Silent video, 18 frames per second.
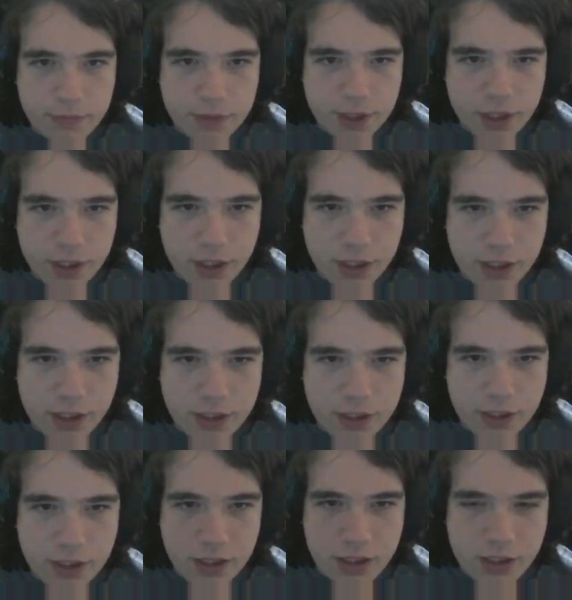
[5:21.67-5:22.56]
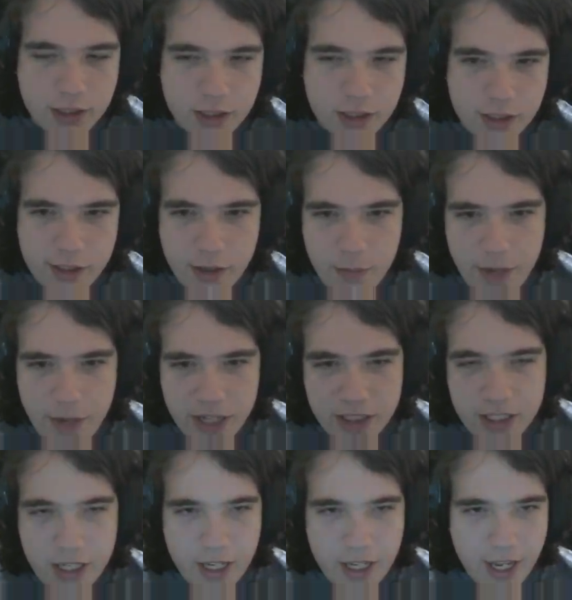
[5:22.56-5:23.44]
It's a little
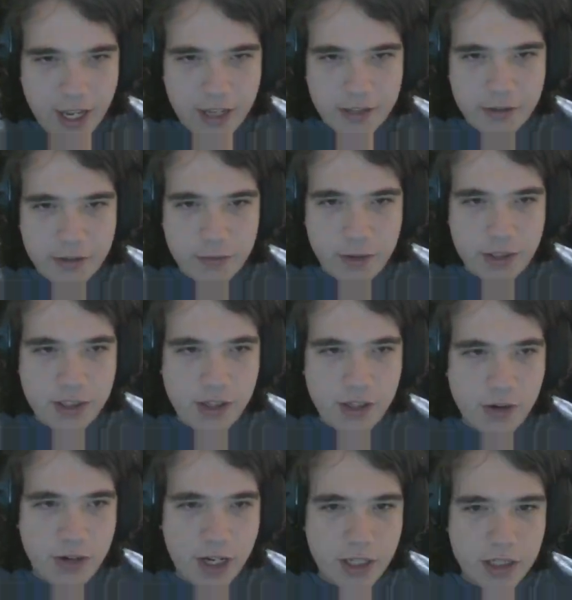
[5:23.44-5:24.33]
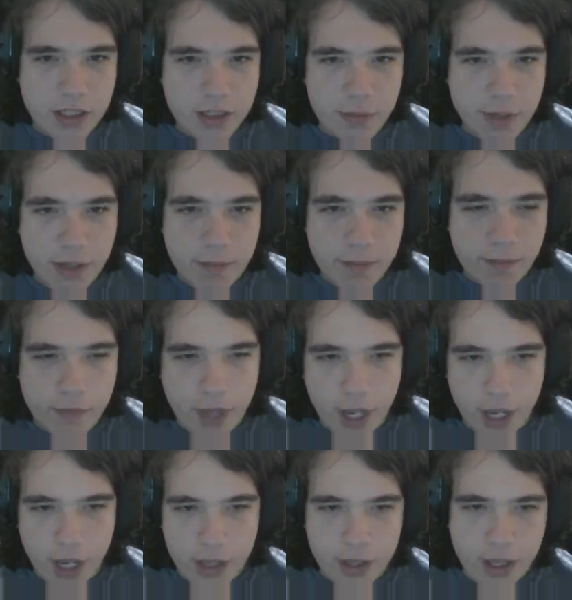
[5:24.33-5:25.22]
messy, as redstone tends to be.
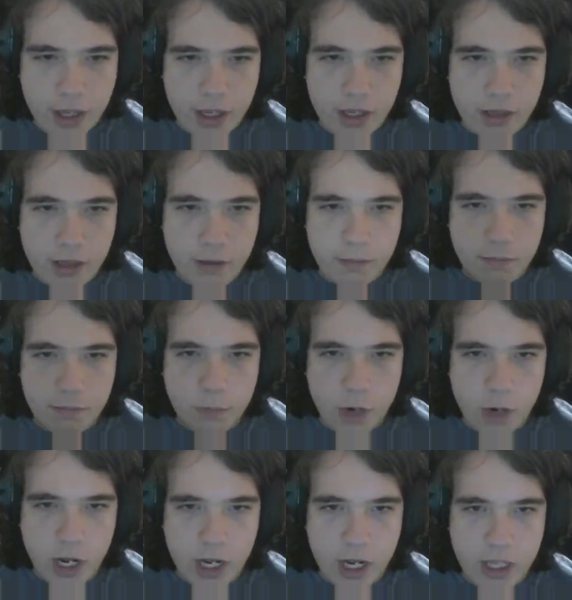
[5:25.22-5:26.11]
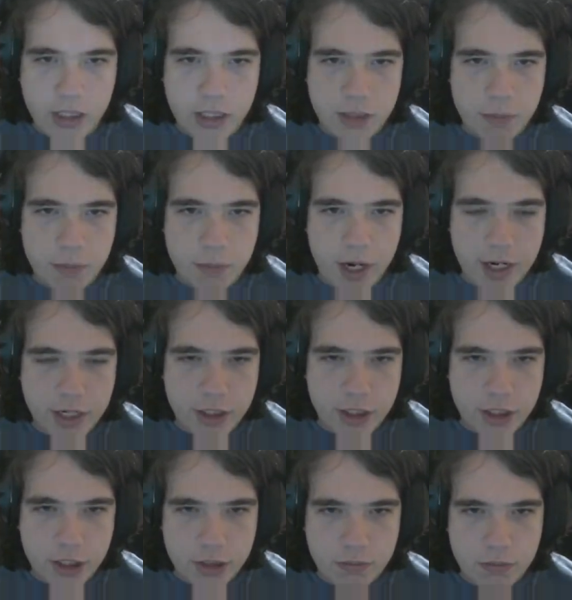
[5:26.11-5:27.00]
And then when I hit this button, it
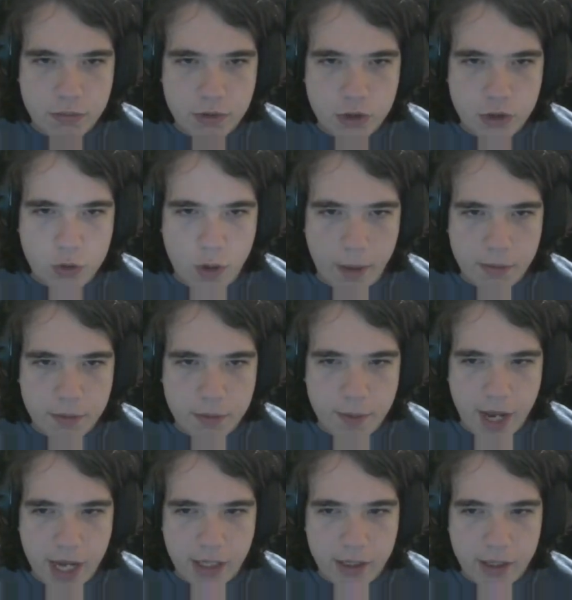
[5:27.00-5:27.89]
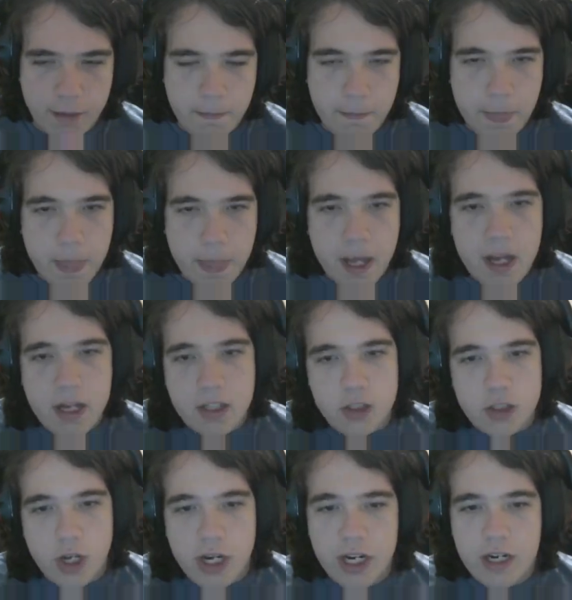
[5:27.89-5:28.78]
just swaps back.
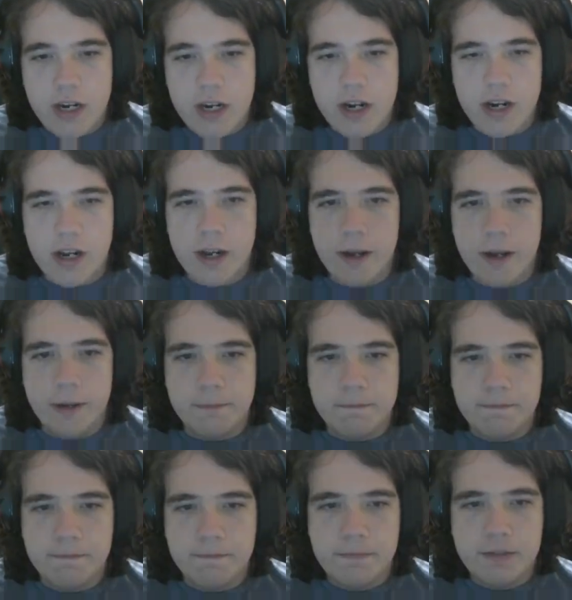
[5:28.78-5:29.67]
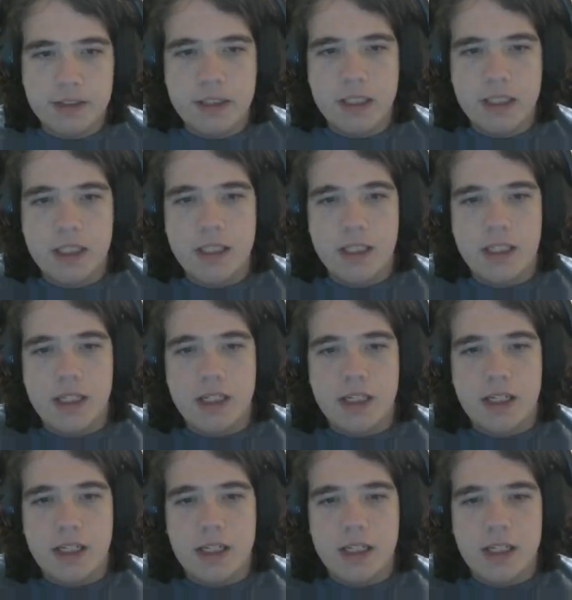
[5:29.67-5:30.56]
But I need to
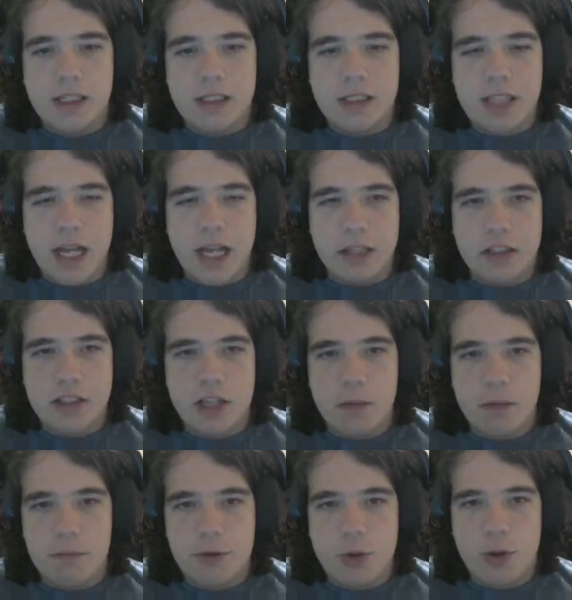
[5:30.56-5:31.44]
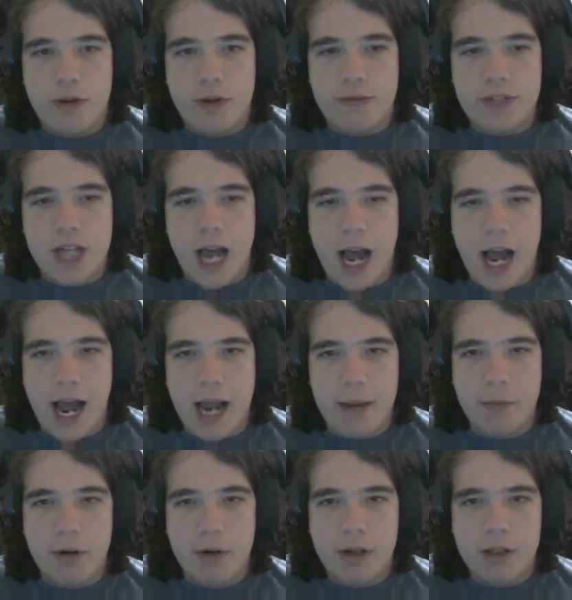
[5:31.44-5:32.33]
set some sort of
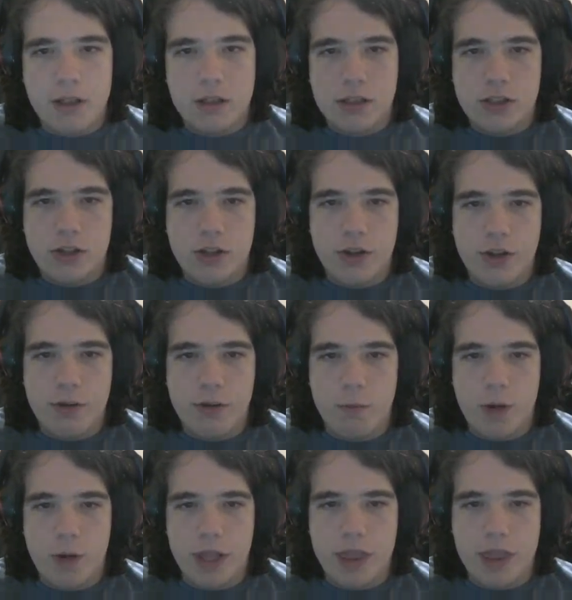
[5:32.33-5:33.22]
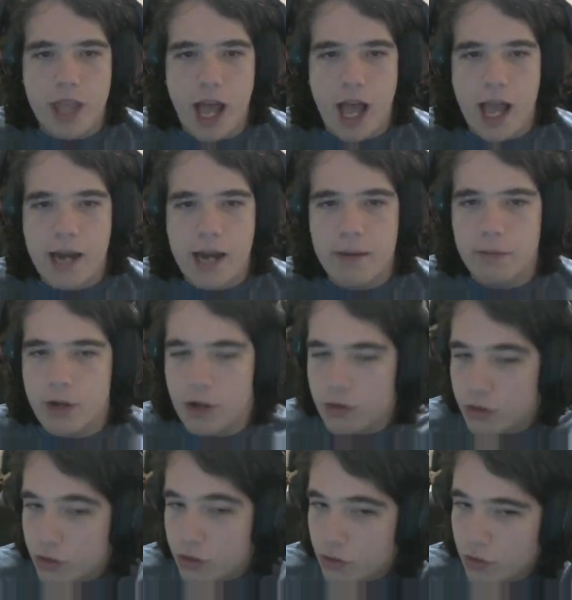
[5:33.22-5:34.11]
timer so that when the item
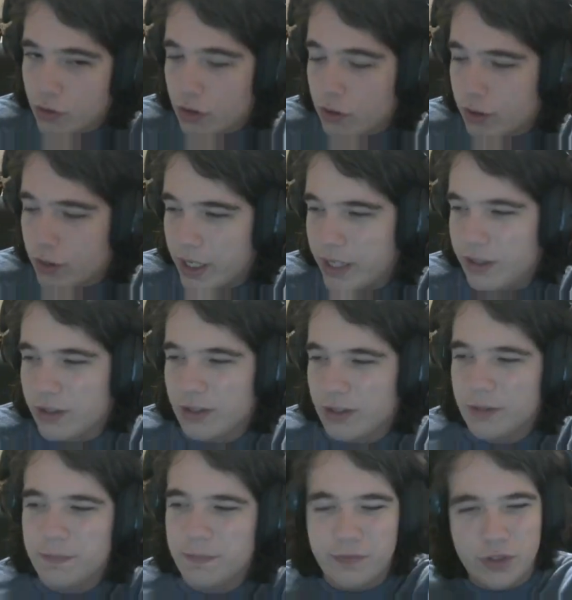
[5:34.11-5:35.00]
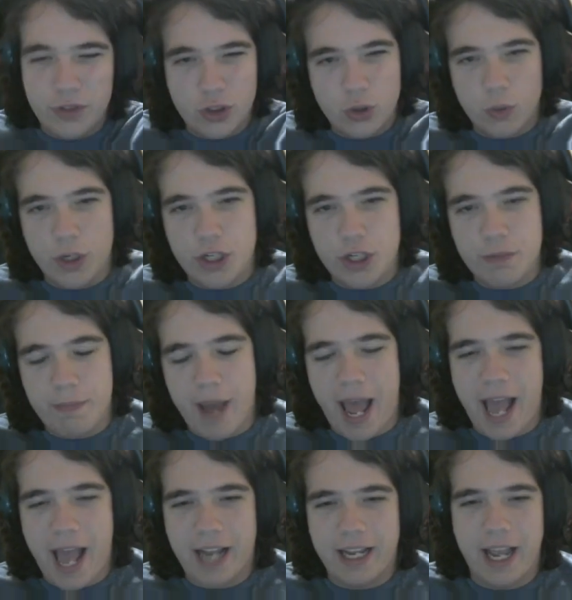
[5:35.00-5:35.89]
goes through, it'll switch
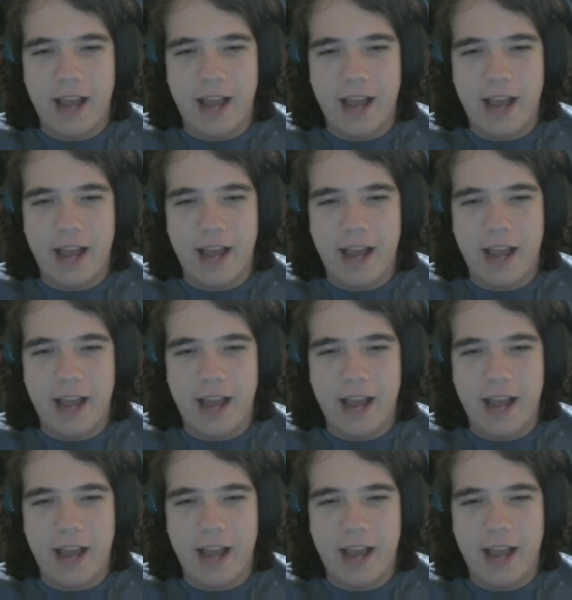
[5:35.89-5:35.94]
back